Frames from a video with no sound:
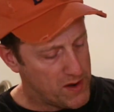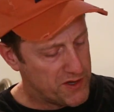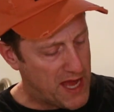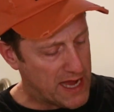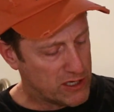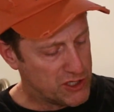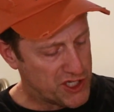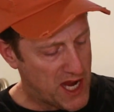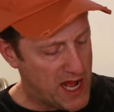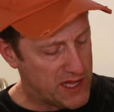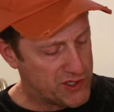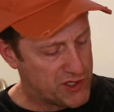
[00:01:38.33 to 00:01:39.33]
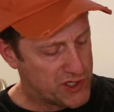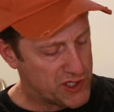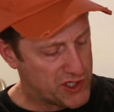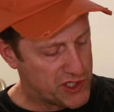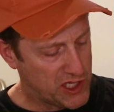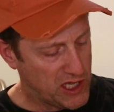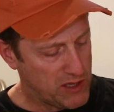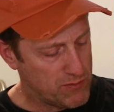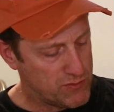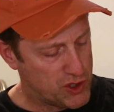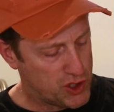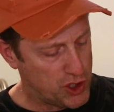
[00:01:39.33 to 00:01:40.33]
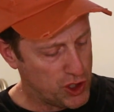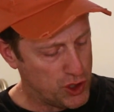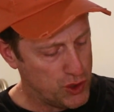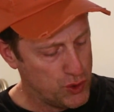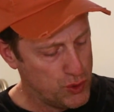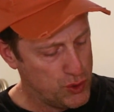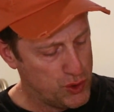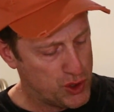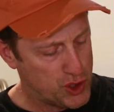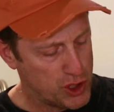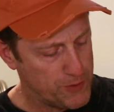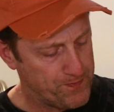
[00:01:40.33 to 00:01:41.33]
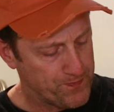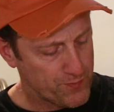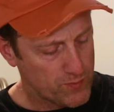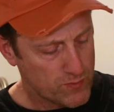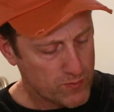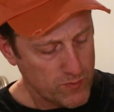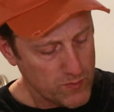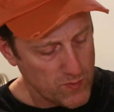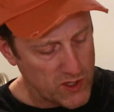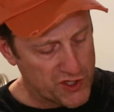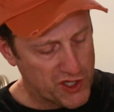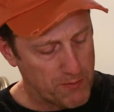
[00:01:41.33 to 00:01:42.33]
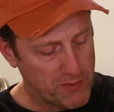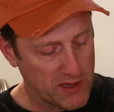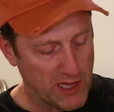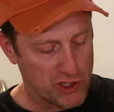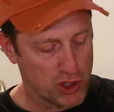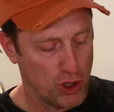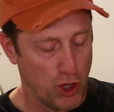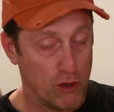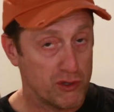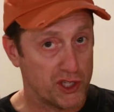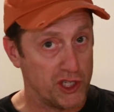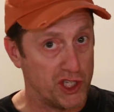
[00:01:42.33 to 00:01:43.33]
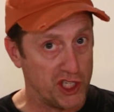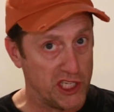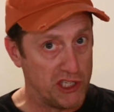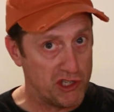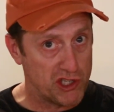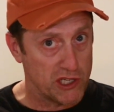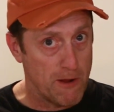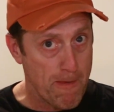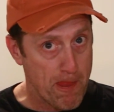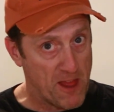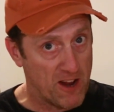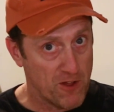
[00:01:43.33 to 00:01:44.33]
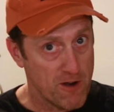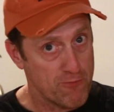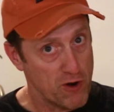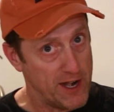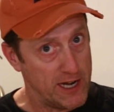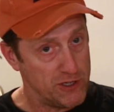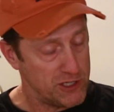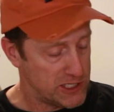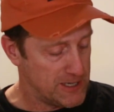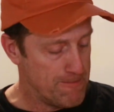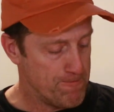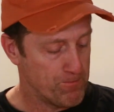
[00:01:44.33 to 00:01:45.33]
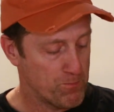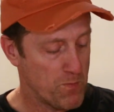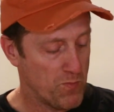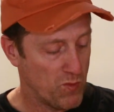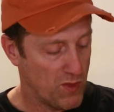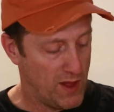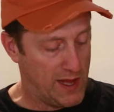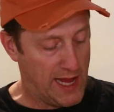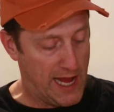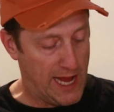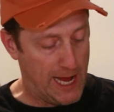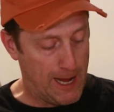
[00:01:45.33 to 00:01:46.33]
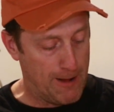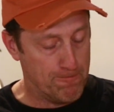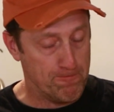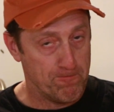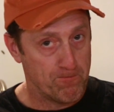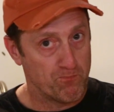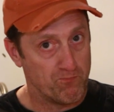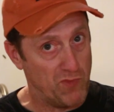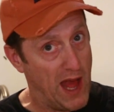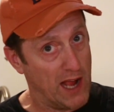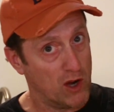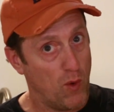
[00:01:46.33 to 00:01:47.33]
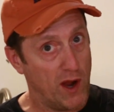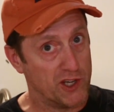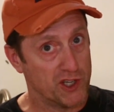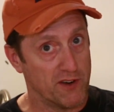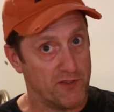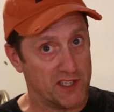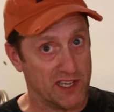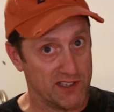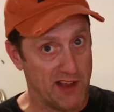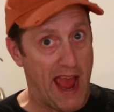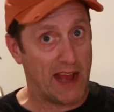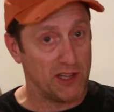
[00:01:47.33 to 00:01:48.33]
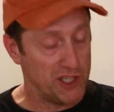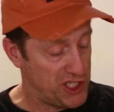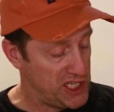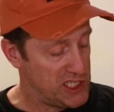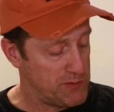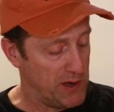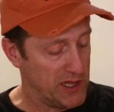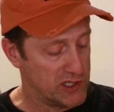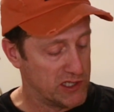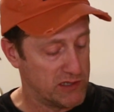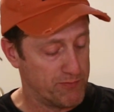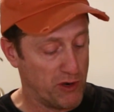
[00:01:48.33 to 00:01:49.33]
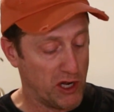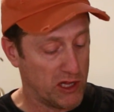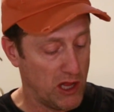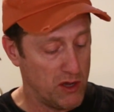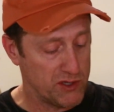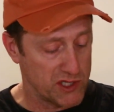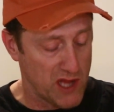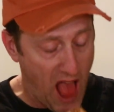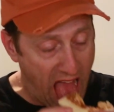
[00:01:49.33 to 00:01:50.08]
Taco John's seems to use something that's close to cheese in their burritos. Not quite sure if it's exactly cheese, but it's pretty close.